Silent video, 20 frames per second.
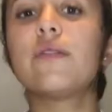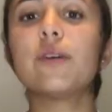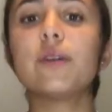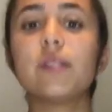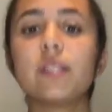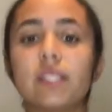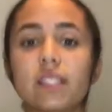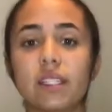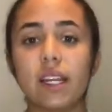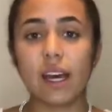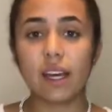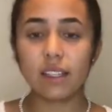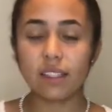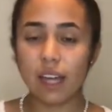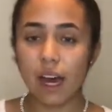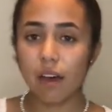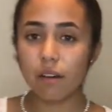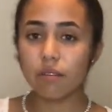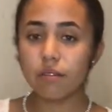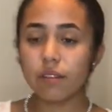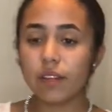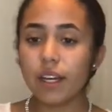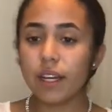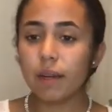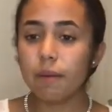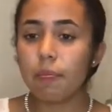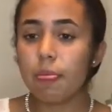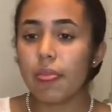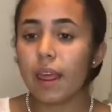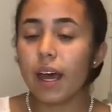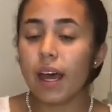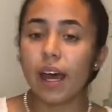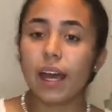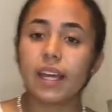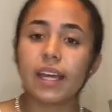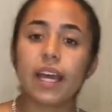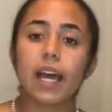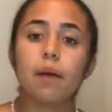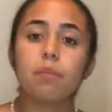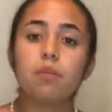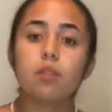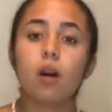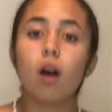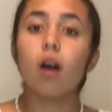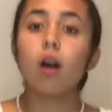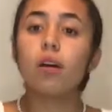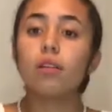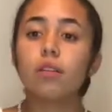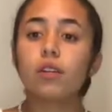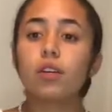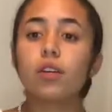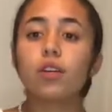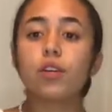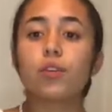For this next outfit, I kept on the